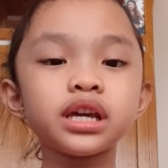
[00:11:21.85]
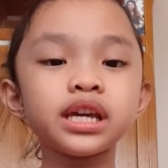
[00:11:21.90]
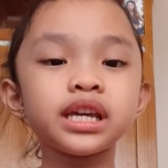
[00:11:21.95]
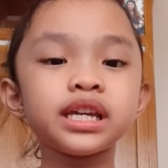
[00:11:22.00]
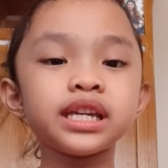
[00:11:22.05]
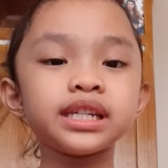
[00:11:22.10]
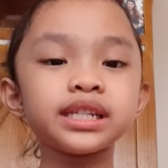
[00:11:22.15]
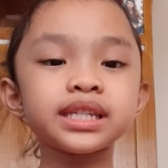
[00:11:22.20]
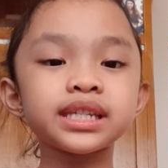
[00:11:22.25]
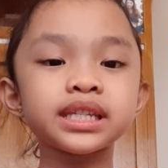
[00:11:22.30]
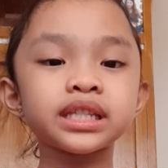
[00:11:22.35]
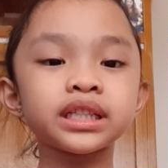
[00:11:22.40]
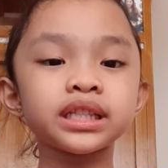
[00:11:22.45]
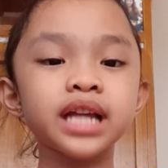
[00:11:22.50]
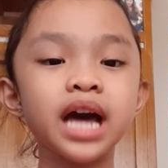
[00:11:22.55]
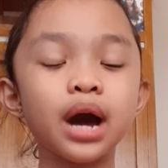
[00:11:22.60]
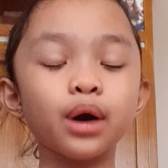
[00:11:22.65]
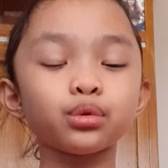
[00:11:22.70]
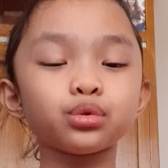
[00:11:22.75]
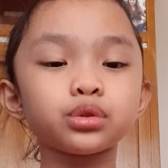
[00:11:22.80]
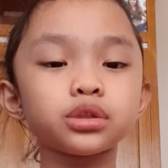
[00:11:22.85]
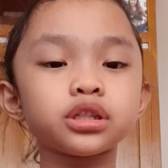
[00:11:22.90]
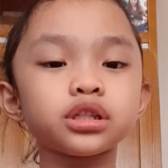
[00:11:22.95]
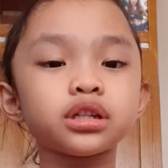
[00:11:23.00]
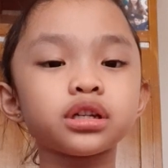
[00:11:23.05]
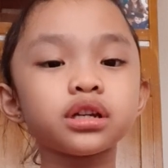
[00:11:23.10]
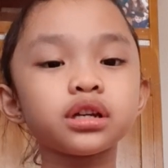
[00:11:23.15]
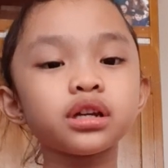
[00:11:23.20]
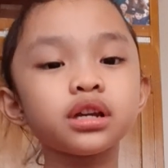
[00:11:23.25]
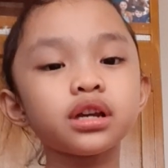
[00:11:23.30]
He
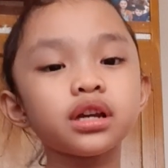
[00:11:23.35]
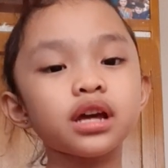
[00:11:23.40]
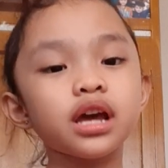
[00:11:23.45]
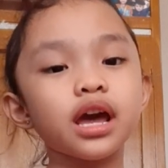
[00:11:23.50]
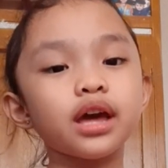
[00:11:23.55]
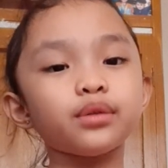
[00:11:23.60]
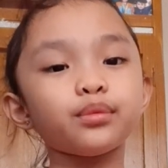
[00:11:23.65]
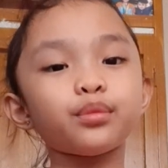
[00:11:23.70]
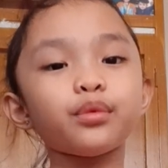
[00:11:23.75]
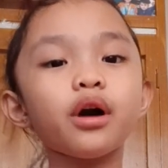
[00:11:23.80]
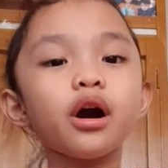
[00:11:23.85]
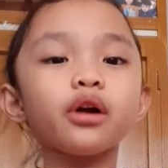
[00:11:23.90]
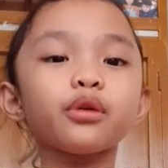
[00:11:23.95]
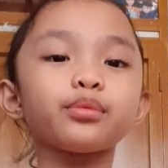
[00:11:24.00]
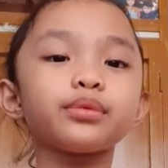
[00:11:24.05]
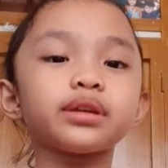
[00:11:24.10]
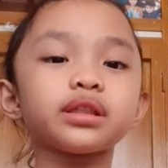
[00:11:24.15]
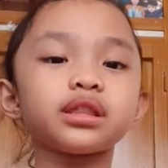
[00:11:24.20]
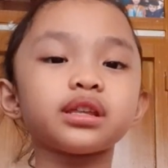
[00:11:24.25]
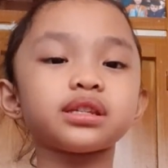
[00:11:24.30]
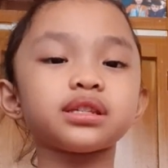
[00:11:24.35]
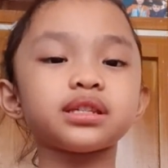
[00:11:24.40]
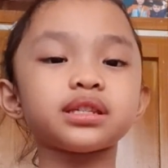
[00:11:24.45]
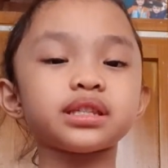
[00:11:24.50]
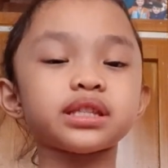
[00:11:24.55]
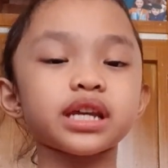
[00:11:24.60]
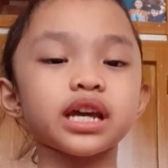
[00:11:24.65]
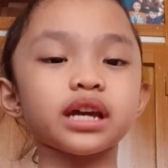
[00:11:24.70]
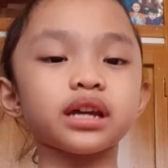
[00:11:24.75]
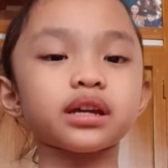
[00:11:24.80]
slouched and walked with a
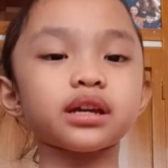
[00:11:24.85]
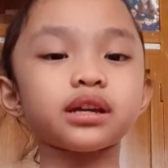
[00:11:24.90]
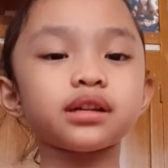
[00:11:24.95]
stick.